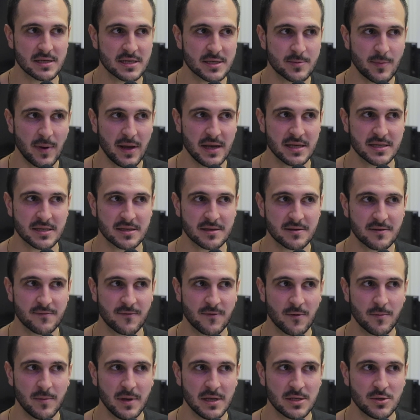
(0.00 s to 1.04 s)
the space
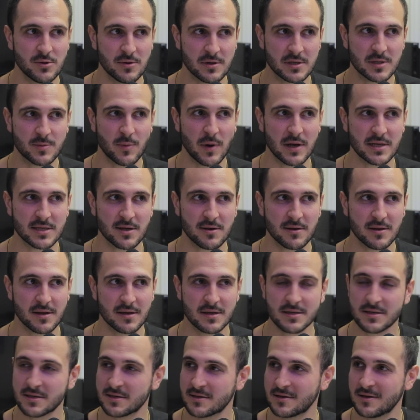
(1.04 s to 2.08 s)
for me to express all
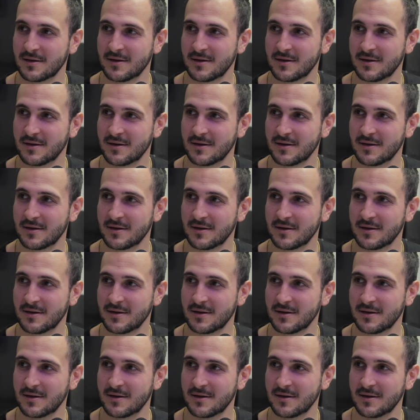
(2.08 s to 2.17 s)
this.